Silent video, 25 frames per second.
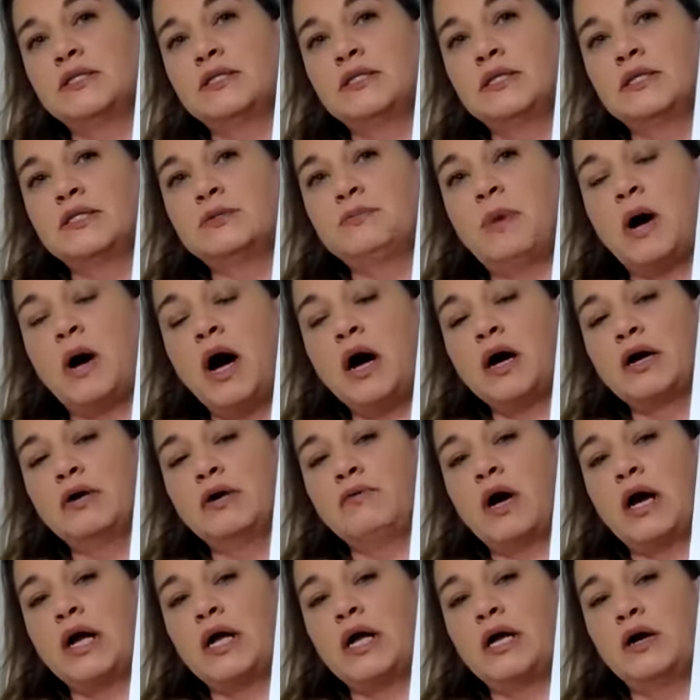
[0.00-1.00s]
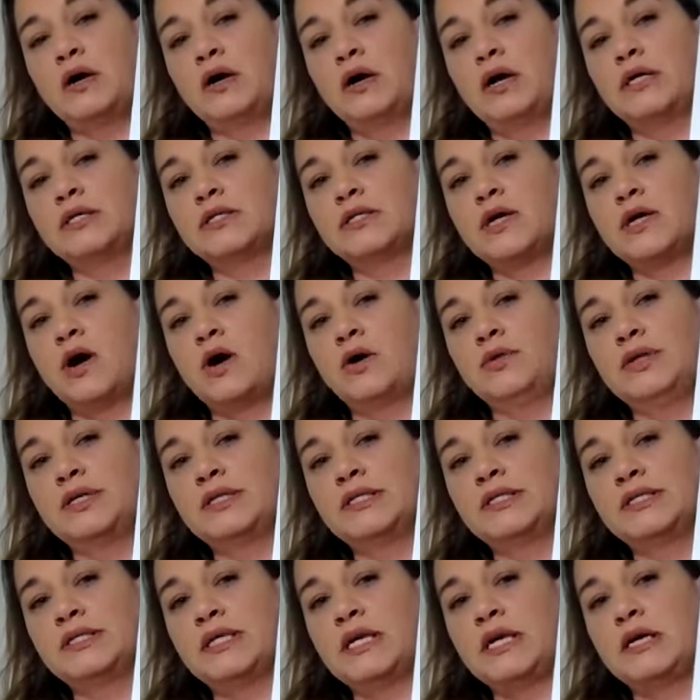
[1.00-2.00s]
This pocket right here is called the
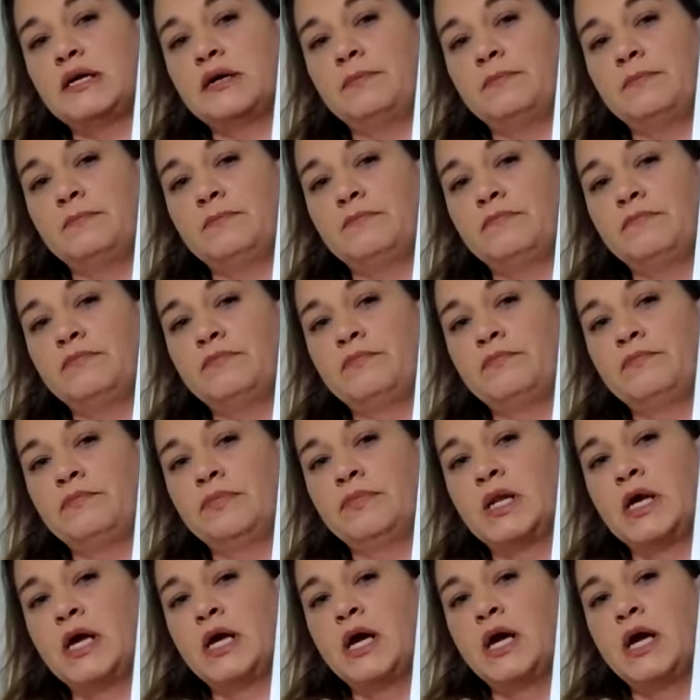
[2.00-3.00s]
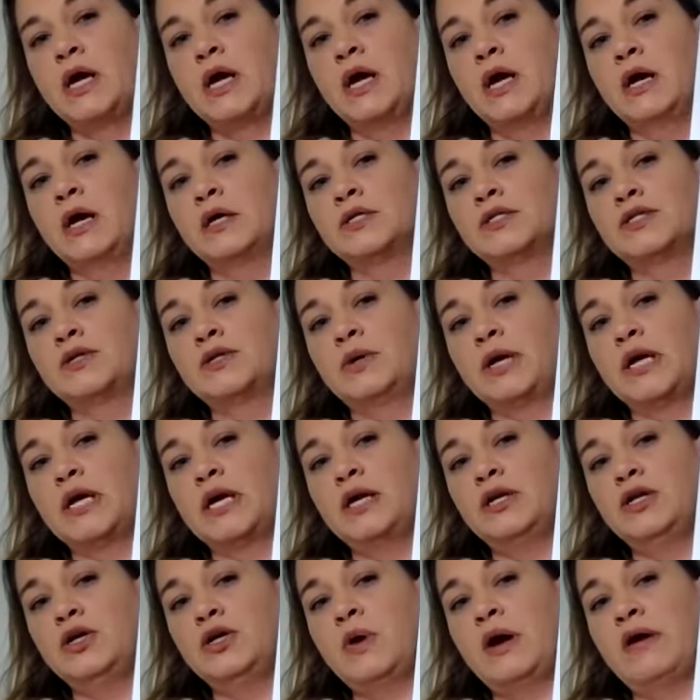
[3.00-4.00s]
cecum. So
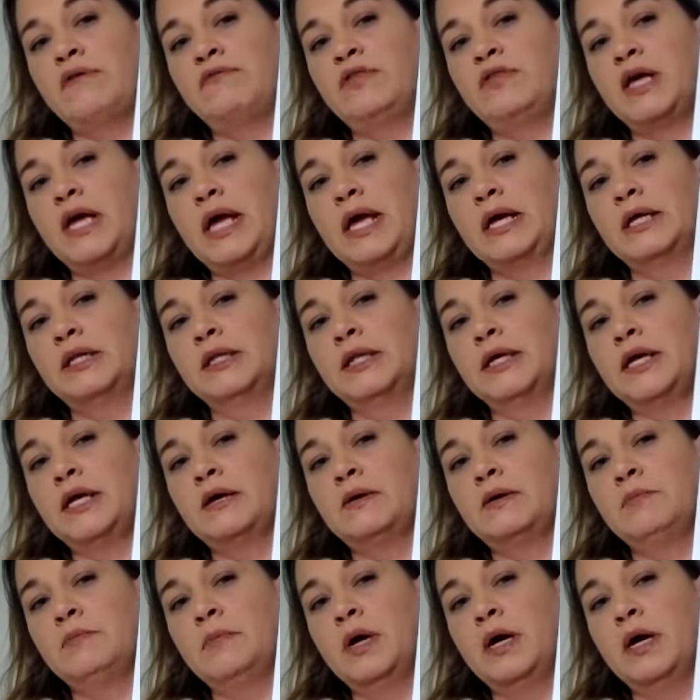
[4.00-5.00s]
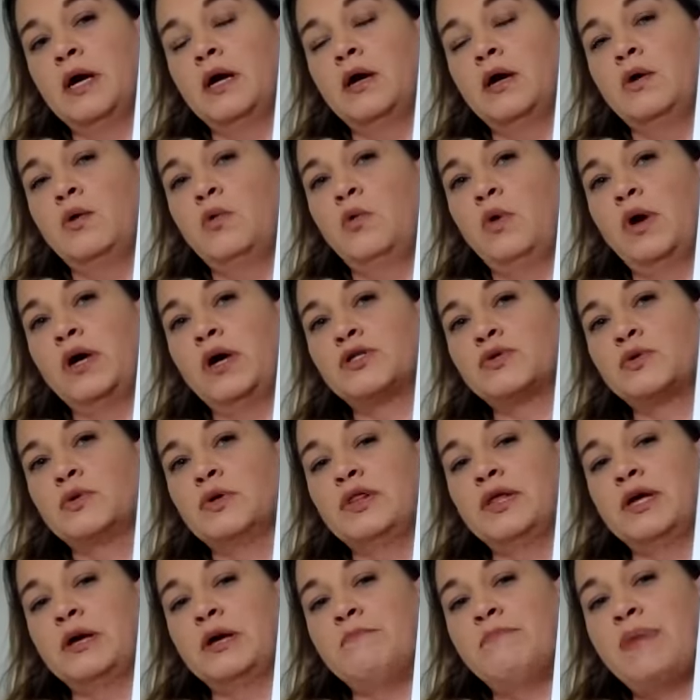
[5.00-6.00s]
again, you have the ileum, which will
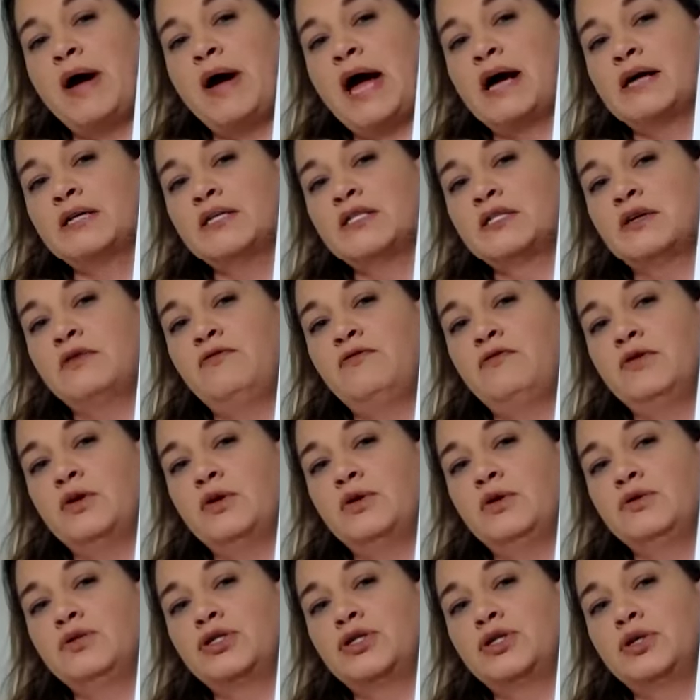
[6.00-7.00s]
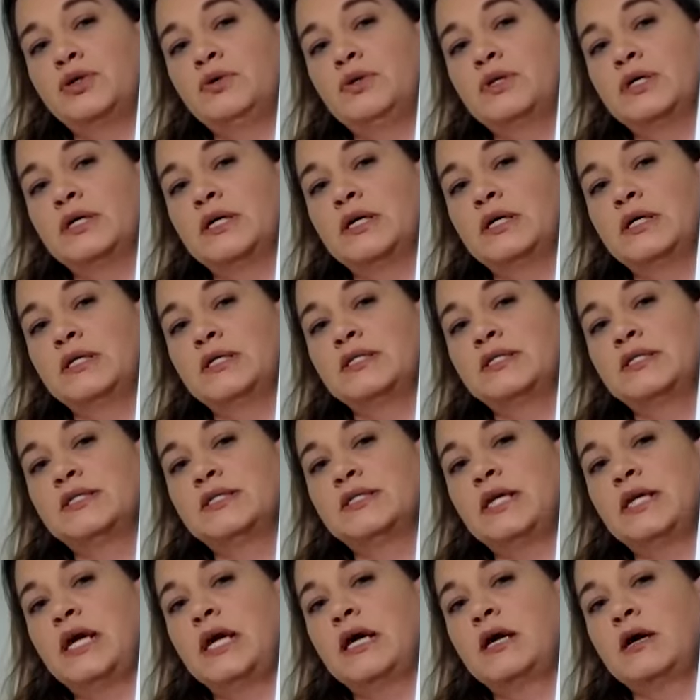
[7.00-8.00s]
then pass the food to the
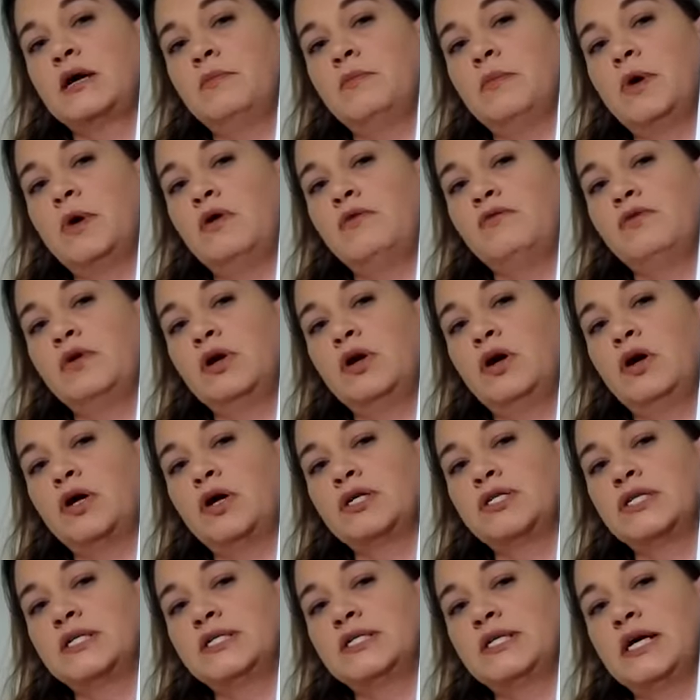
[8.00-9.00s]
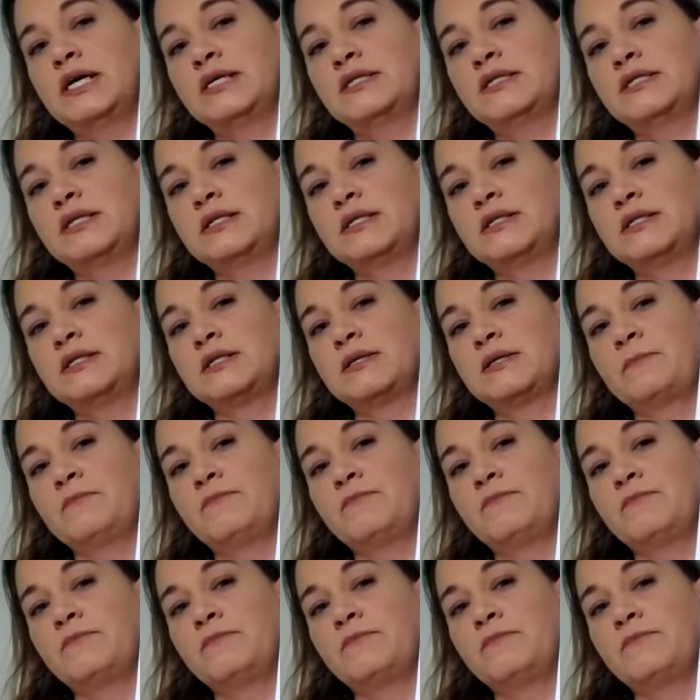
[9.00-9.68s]
cecum of the large intestines.